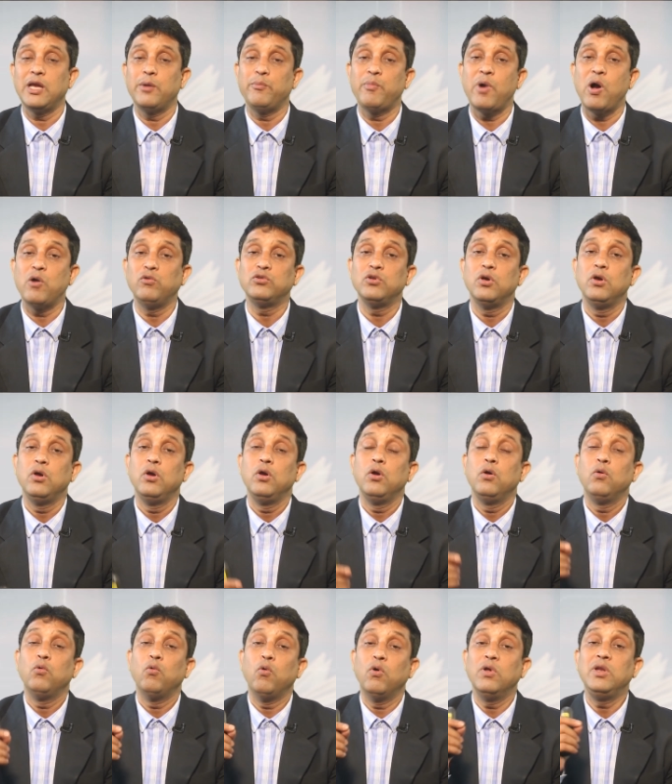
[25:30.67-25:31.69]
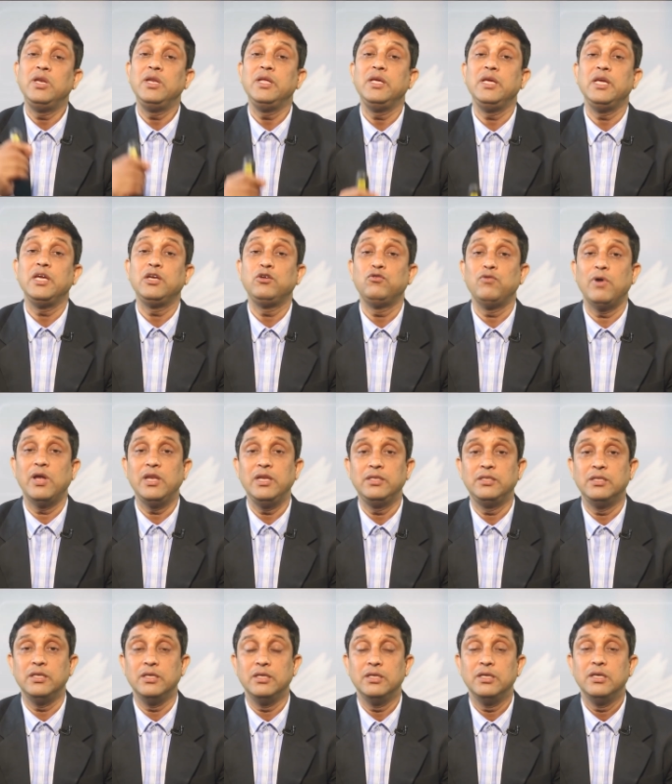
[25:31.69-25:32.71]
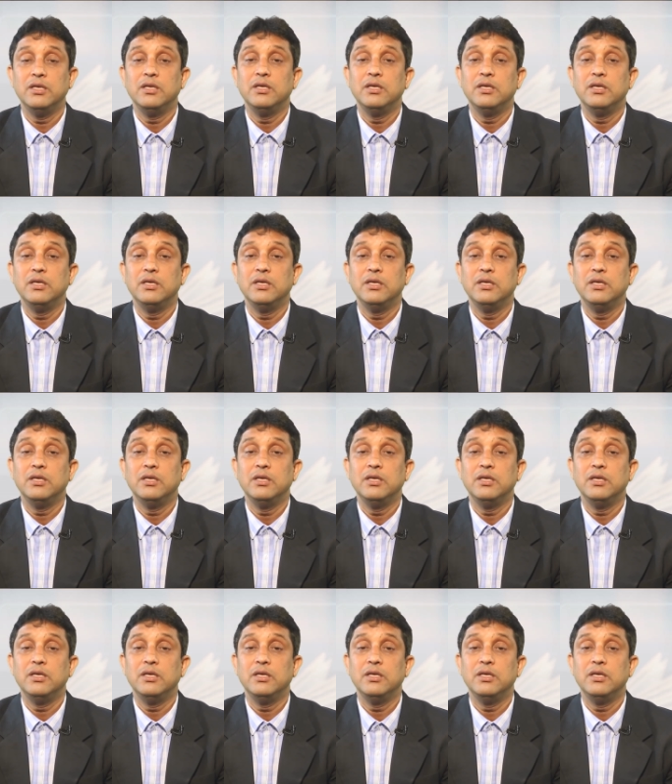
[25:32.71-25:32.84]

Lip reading: about only equality,